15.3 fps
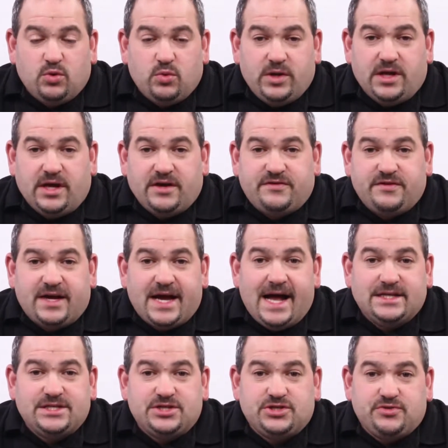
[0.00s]
we like to
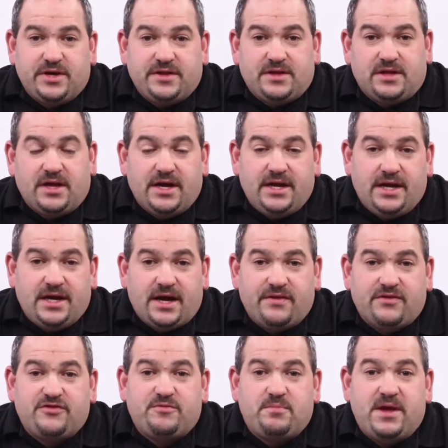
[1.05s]
concentrate the lighting on
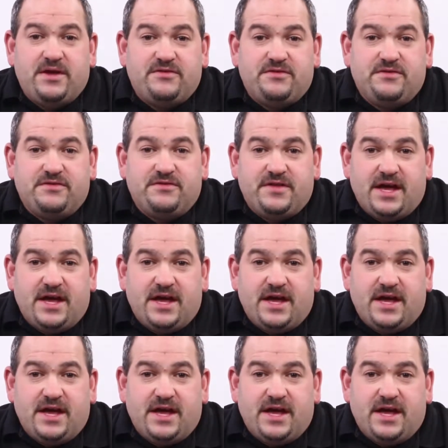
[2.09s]
the spaces